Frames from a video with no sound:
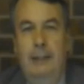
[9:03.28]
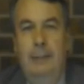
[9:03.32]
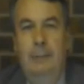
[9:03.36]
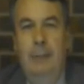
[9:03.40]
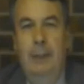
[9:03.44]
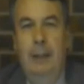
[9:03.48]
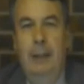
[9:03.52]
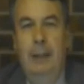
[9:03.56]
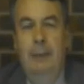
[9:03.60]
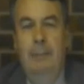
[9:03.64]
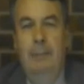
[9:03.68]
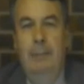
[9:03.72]

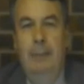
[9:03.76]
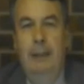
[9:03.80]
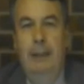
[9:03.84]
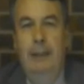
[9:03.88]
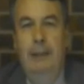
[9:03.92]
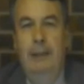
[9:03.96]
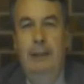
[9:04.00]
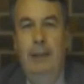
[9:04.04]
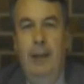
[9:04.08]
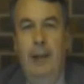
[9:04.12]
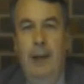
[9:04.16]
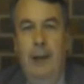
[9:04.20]
we can be
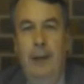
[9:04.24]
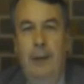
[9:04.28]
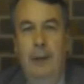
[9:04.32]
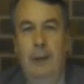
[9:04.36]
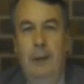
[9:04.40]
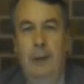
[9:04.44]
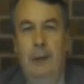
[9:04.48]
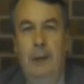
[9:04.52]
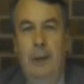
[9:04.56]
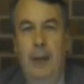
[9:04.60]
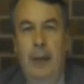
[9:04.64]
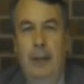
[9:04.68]

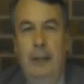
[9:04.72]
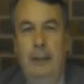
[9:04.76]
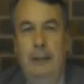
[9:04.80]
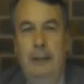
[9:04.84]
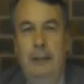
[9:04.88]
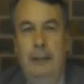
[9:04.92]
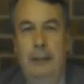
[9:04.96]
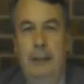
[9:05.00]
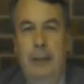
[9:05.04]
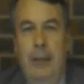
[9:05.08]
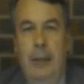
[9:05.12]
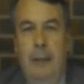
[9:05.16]
so
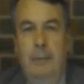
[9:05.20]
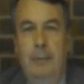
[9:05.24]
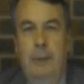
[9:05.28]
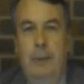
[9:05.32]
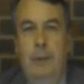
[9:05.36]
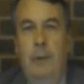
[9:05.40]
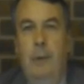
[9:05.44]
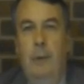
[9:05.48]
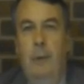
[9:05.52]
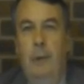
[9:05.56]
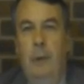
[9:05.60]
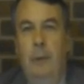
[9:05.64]

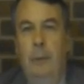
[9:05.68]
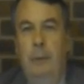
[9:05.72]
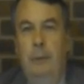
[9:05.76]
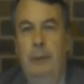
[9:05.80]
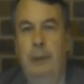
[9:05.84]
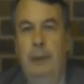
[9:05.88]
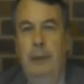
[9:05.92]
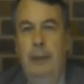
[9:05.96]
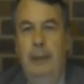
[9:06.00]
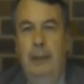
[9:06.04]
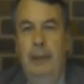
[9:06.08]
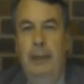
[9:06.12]

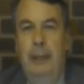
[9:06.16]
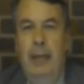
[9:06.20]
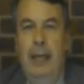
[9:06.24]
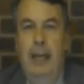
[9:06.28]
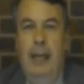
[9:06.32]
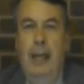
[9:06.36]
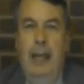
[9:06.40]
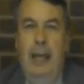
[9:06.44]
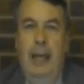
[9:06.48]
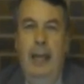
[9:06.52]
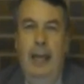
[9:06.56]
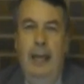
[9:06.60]
absorbed
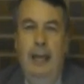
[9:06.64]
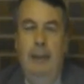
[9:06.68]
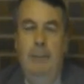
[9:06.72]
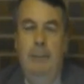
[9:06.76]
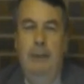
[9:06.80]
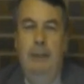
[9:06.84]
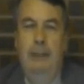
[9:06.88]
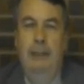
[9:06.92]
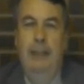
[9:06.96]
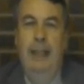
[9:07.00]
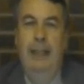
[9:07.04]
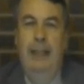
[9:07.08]
in a
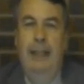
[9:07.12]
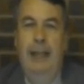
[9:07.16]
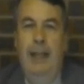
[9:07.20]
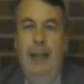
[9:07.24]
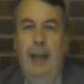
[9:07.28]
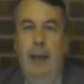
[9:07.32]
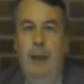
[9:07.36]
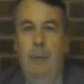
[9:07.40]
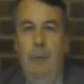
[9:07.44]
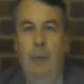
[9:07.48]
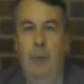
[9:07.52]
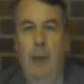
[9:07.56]

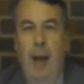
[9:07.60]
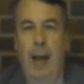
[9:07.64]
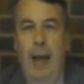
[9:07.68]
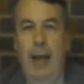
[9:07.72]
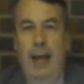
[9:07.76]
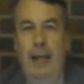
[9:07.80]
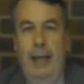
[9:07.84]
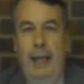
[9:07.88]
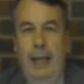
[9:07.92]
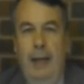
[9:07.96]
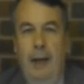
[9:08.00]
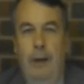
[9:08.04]
particular
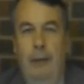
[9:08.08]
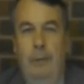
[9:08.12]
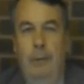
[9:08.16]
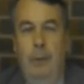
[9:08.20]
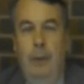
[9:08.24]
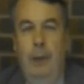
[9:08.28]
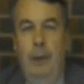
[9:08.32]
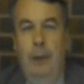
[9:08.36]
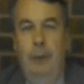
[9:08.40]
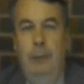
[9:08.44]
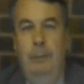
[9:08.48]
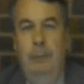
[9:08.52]
way of
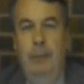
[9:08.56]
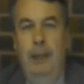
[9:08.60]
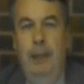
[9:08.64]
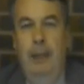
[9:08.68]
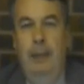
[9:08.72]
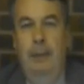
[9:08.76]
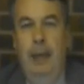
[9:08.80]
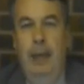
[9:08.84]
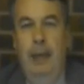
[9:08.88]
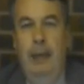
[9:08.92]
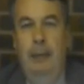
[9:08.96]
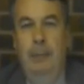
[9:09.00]
worshipping,
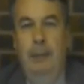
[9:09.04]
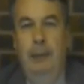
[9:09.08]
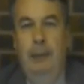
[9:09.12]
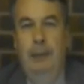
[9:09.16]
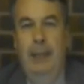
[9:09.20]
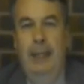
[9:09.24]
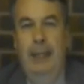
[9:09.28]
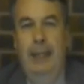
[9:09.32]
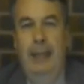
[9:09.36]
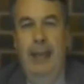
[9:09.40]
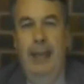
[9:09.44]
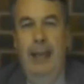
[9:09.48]
in a
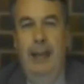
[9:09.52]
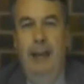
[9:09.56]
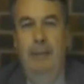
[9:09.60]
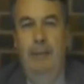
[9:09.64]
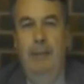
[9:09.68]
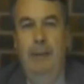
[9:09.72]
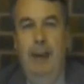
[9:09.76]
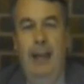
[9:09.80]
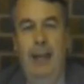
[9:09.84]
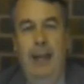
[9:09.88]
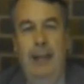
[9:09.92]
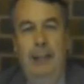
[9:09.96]
particular
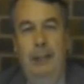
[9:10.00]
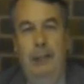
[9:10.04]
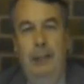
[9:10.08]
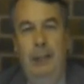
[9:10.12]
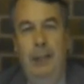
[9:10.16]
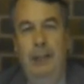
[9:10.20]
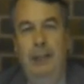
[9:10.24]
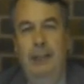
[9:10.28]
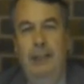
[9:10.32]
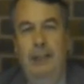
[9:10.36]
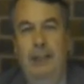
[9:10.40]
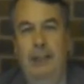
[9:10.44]

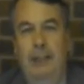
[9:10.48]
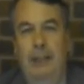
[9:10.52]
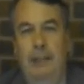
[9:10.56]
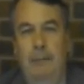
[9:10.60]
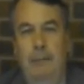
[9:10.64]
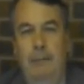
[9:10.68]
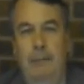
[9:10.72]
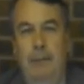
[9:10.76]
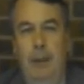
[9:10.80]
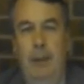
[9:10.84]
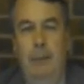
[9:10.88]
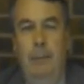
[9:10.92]

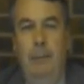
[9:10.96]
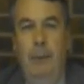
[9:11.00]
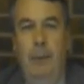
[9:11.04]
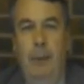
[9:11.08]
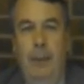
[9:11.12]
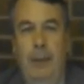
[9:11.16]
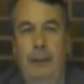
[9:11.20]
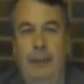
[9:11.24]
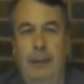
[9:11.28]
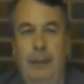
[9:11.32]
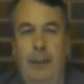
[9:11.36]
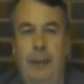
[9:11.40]
religious
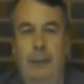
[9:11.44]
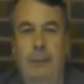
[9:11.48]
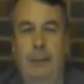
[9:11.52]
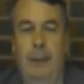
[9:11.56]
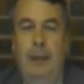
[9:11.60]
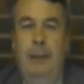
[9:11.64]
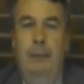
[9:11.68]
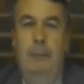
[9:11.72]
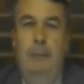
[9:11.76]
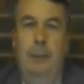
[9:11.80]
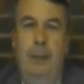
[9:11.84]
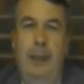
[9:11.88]
viewpoint, that
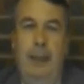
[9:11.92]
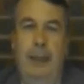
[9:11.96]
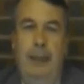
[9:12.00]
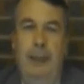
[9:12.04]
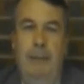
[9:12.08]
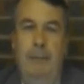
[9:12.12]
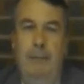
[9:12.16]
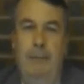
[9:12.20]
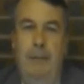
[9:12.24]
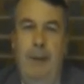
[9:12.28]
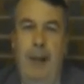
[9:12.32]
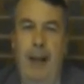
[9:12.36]
we
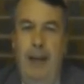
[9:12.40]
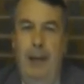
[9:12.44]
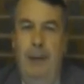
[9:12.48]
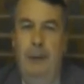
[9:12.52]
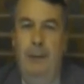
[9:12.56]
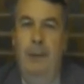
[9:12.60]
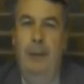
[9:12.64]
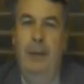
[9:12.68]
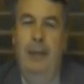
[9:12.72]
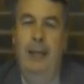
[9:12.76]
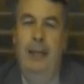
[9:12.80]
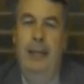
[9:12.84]
completely
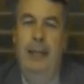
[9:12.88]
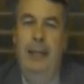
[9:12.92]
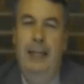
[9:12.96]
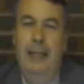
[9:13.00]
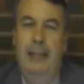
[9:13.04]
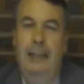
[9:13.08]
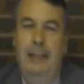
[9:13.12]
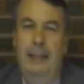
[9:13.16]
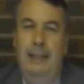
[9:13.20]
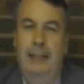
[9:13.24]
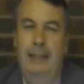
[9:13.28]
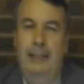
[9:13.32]
fail
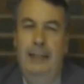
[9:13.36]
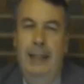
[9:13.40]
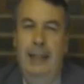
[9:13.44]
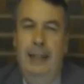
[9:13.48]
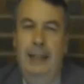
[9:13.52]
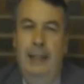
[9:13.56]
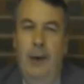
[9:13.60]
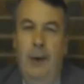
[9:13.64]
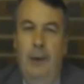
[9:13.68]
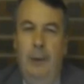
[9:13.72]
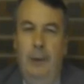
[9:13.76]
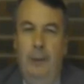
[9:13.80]
to
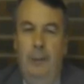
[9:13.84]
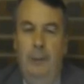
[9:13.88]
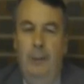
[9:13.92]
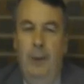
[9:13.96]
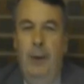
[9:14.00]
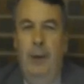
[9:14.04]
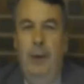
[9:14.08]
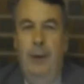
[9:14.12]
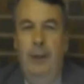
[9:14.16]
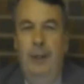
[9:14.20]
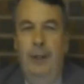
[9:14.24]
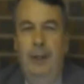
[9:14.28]
see God at
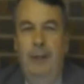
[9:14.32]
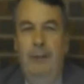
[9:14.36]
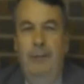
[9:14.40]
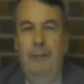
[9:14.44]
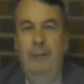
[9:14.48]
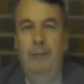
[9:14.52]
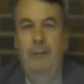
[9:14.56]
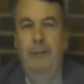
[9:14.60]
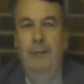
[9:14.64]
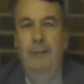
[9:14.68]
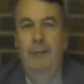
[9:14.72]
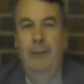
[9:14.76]
work.
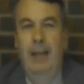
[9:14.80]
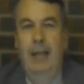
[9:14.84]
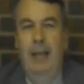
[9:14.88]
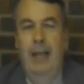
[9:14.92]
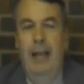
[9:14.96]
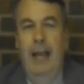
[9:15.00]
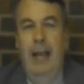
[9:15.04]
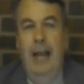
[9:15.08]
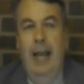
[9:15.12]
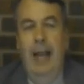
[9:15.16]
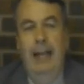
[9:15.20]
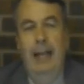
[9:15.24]

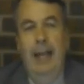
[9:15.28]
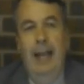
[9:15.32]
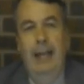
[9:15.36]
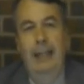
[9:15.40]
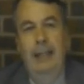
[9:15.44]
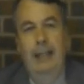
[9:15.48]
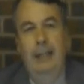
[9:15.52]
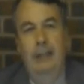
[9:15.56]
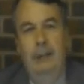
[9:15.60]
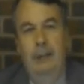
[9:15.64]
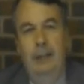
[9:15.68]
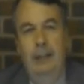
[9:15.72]

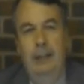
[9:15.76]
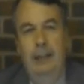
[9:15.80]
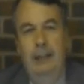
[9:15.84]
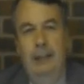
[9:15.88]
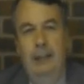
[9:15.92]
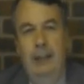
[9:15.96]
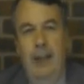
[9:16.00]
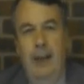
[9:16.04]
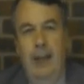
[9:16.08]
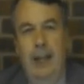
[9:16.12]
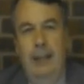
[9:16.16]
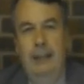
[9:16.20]
Again, he
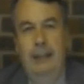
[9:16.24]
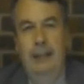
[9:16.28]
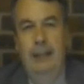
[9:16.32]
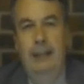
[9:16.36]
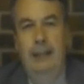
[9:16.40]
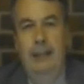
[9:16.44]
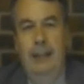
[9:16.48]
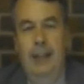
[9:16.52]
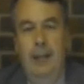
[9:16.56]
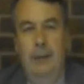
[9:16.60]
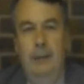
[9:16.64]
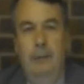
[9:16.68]

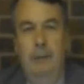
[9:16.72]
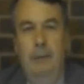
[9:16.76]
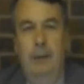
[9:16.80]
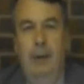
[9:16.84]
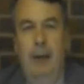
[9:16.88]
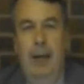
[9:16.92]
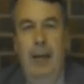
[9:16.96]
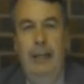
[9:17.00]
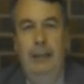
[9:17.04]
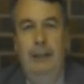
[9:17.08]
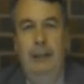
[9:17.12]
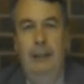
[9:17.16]
criticises those
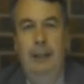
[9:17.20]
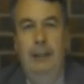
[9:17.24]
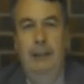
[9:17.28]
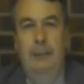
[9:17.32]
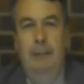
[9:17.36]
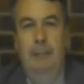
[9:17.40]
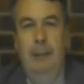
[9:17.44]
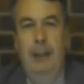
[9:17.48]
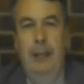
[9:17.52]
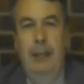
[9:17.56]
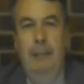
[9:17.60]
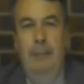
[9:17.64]

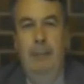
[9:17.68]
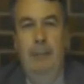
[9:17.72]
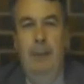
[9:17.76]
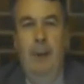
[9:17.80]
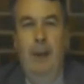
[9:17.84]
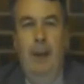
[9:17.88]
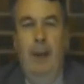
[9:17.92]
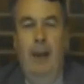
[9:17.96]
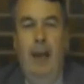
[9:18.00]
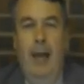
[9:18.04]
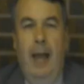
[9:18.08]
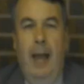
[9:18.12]
religious
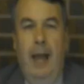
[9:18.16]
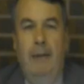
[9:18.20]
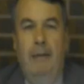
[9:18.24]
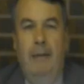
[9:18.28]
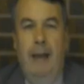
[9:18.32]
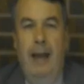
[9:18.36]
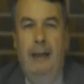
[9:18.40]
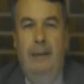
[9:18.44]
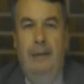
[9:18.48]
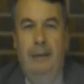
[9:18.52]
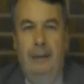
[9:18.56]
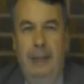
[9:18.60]
people
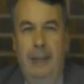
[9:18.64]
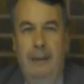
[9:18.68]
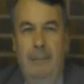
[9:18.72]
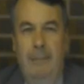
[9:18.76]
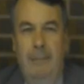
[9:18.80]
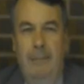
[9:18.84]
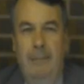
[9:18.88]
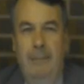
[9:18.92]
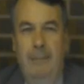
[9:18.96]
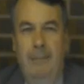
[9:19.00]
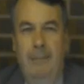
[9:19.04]
around him.